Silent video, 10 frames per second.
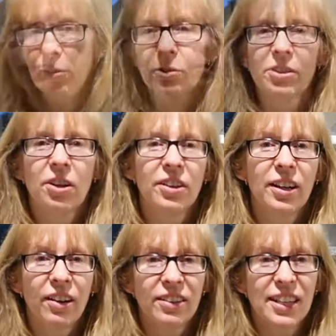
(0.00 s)
Also,
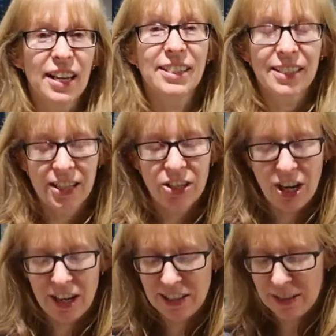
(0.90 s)
you know, taste and
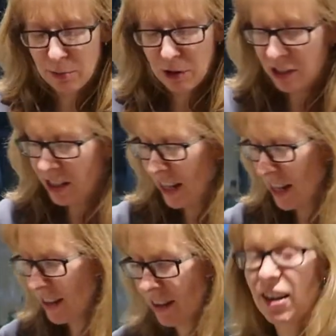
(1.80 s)
adjust.
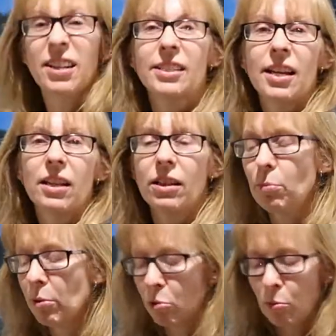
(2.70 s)
Personally, I just add a
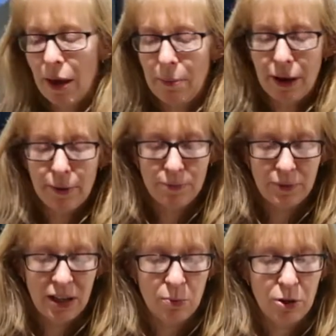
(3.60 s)
little bit more pepper.
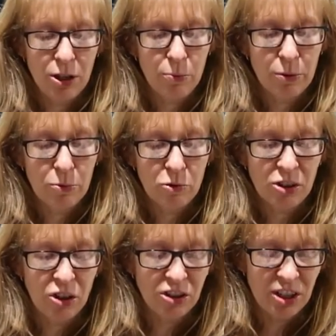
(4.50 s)
I'm going to put a little bit more
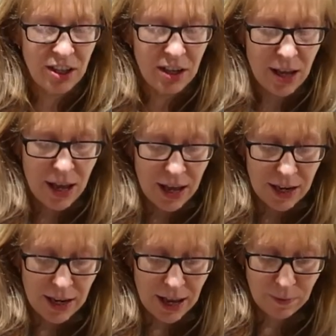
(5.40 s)
salt in.
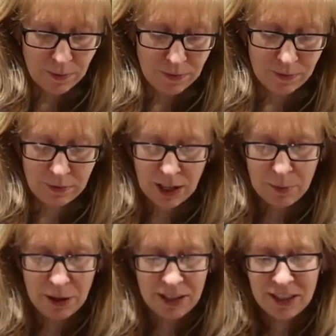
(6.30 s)
Now, I
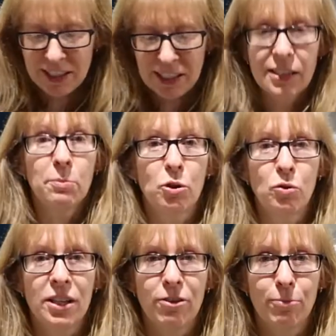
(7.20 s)
mean, this is the
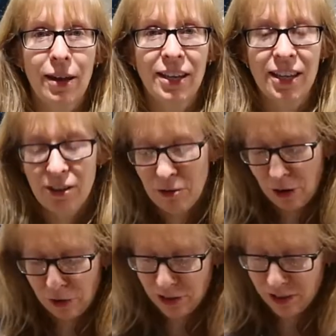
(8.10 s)
beauty of making your
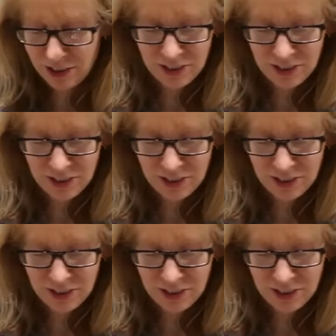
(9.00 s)
own.